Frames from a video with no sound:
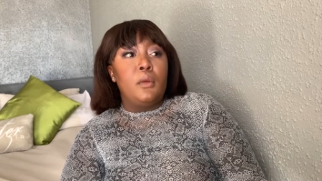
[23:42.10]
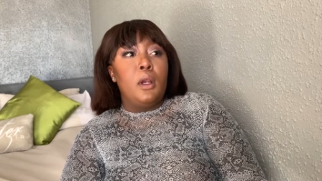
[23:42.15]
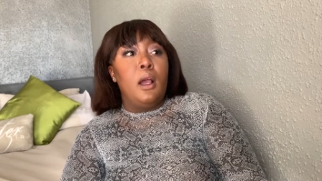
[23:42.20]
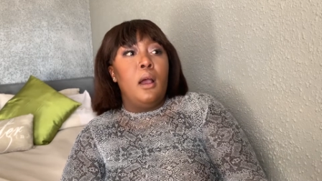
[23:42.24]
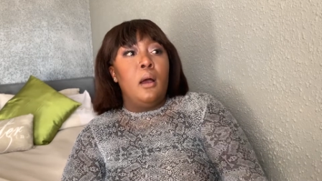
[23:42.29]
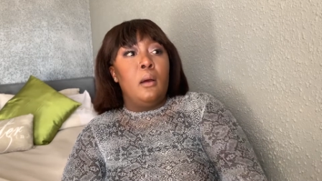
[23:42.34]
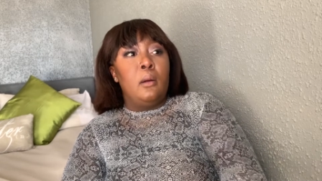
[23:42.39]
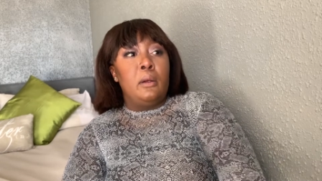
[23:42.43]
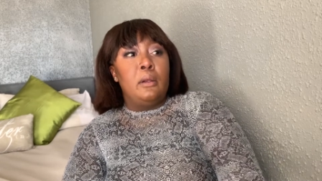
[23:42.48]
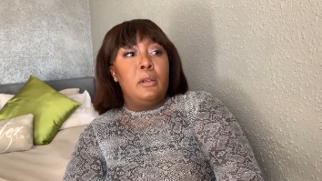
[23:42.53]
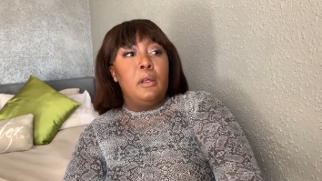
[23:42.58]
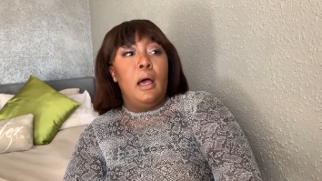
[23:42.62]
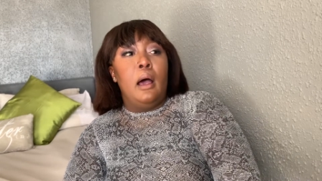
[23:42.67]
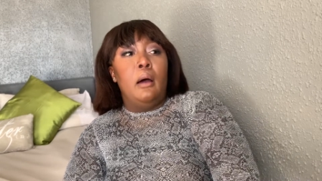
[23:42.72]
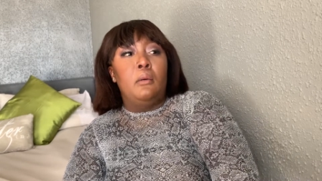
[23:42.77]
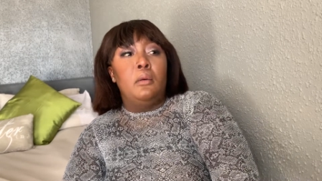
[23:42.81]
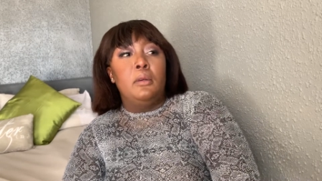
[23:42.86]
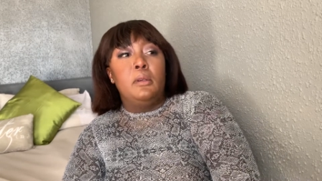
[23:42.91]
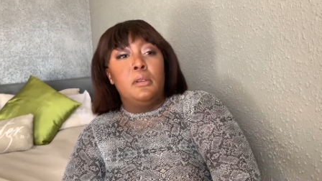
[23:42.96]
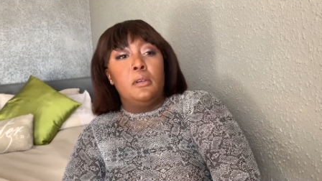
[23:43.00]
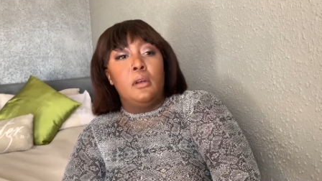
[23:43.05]
I would, I
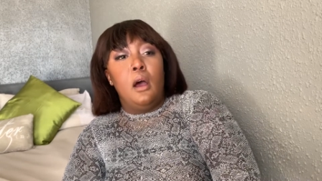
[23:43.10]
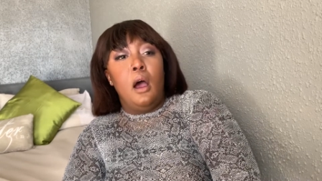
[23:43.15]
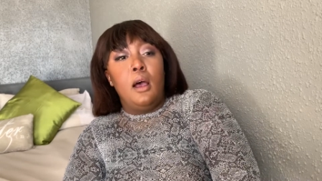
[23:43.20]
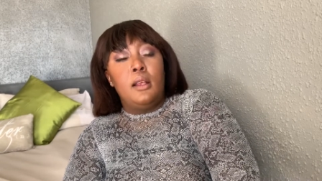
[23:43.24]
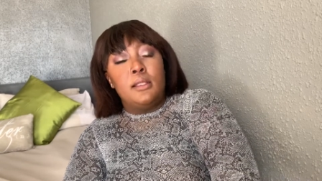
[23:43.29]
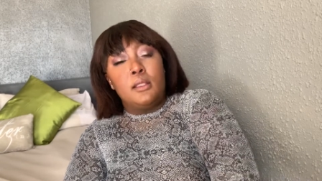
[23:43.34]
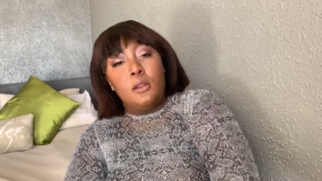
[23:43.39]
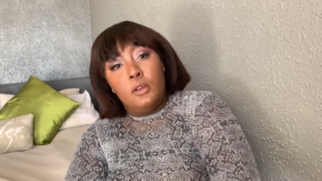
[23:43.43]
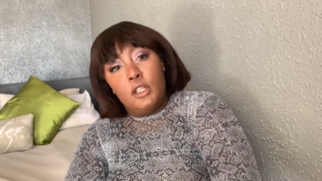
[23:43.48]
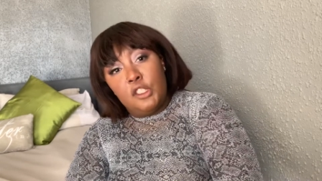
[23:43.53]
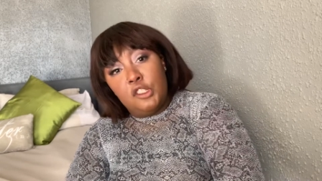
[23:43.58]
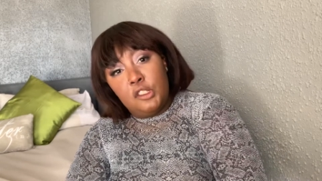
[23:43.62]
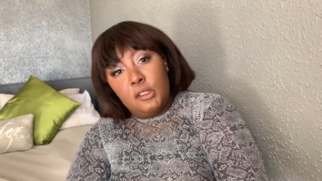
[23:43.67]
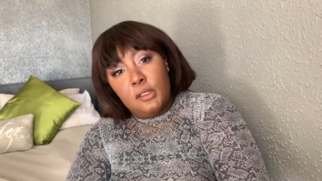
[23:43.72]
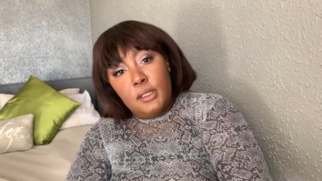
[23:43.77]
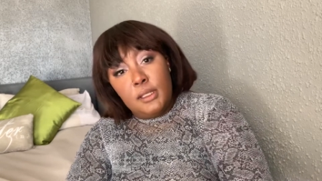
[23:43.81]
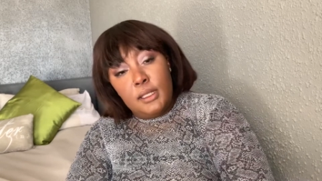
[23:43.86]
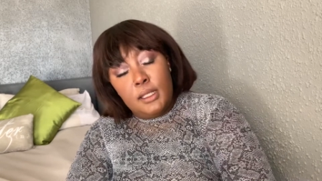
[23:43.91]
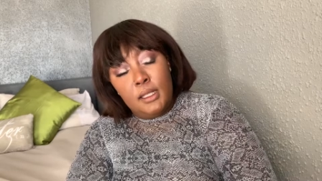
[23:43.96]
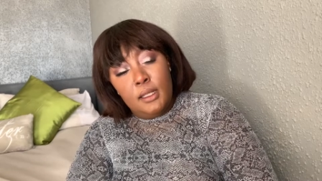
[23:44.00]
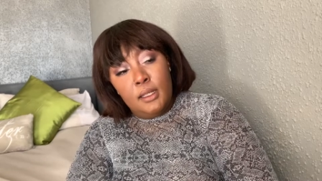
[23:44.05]
would ask questions
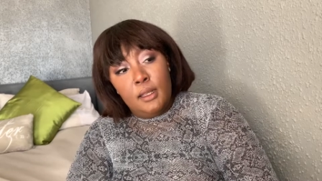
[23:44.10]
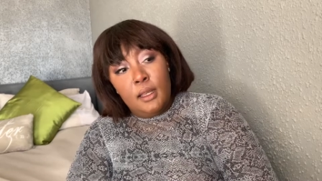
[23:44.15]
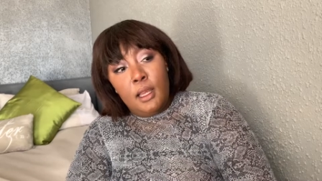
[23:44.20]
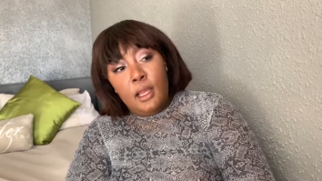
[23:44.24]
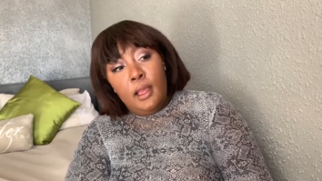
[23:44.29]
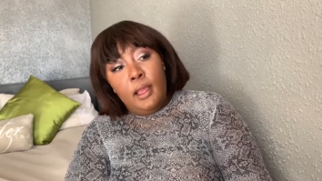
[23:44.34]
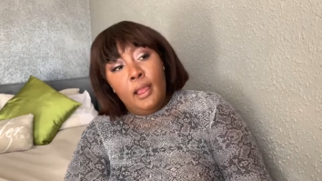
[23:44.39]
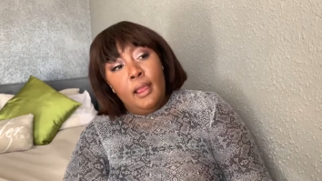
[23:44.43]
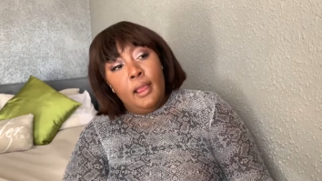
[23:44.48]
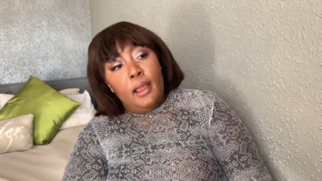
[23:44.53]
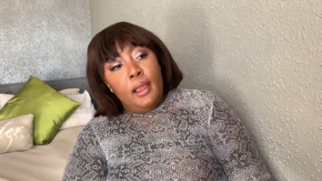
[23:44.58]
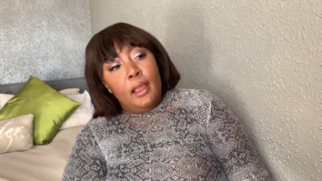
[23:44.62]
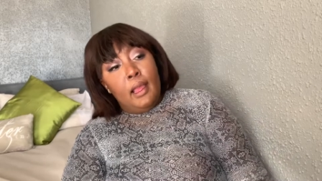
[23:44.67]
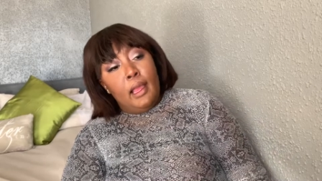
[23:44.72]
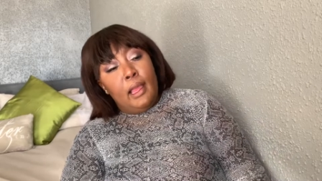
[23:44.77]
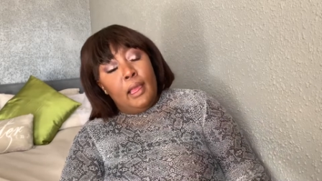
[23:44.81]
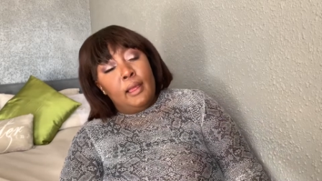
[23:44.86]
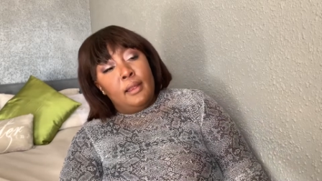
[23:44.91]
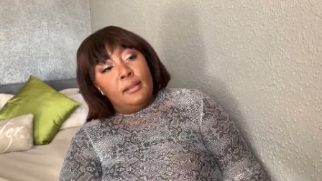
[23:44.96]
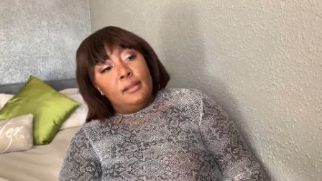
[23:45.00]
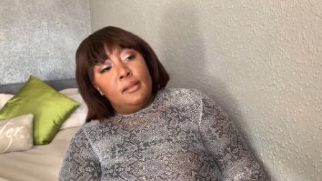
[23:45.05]

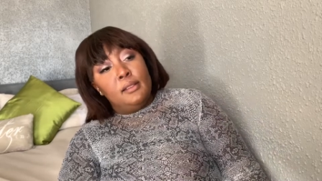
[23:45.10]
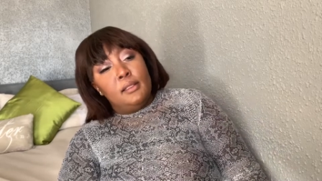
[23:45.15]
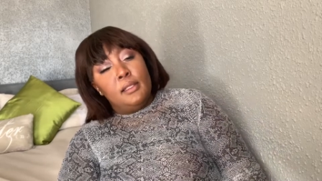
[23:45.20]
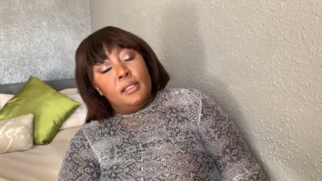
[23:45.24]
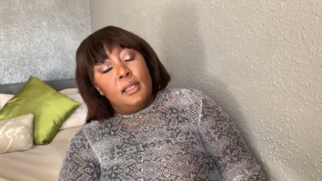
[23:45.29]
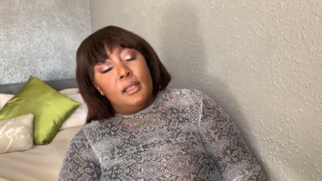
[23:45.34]
and